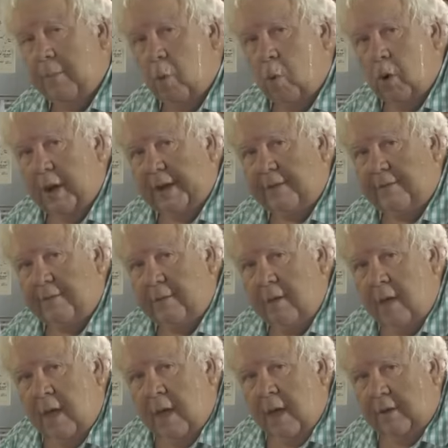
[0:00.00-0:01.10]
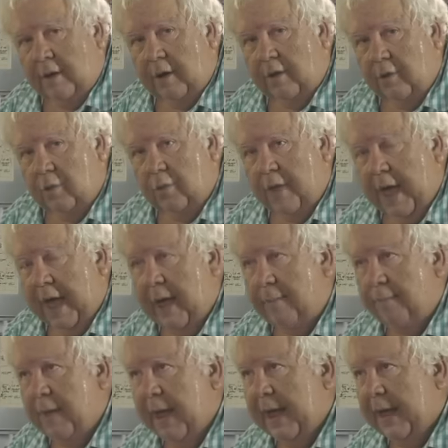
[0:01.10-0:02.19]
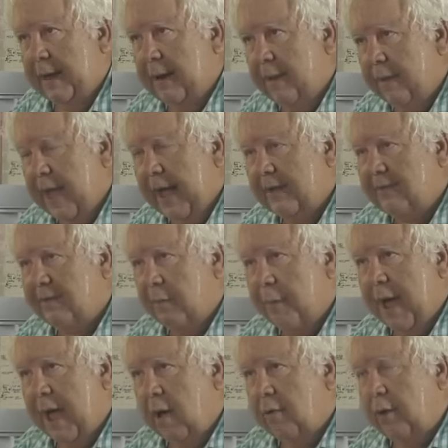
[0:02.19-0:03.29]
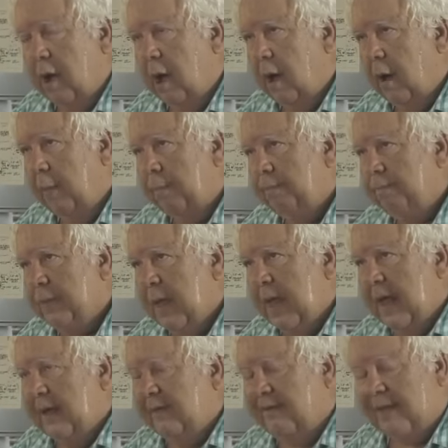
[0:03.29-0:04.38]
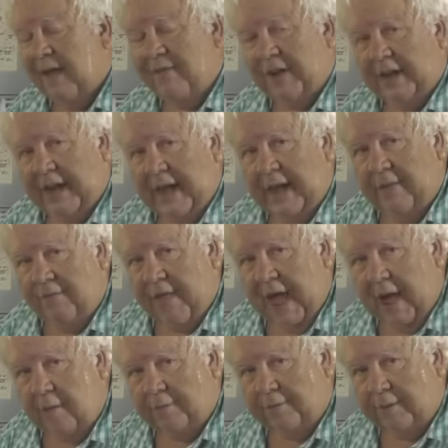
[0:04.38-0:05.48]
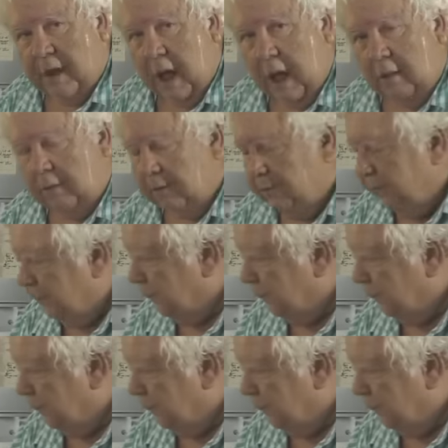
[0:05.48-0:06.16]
Boys to do that, and that's about $17,000,